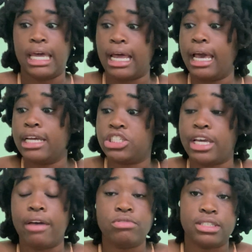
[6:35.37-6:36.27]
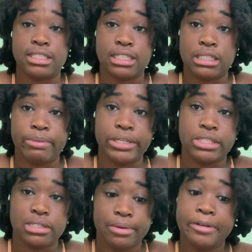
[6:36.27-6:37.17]
And I actually, after 6
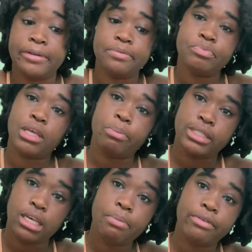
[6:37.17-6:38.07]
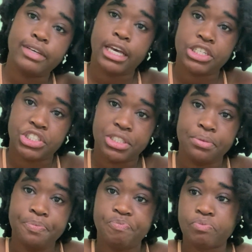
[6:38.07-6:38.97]
months, I'm gonna take my
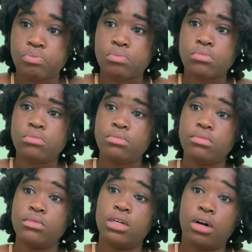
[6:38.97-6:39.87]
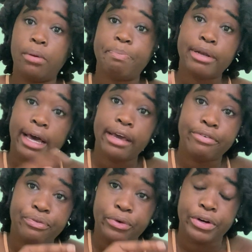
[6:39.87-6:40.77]
vacation, apply
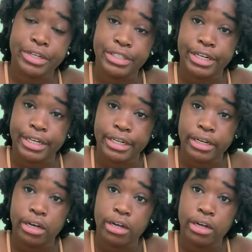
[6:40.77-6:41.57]
for their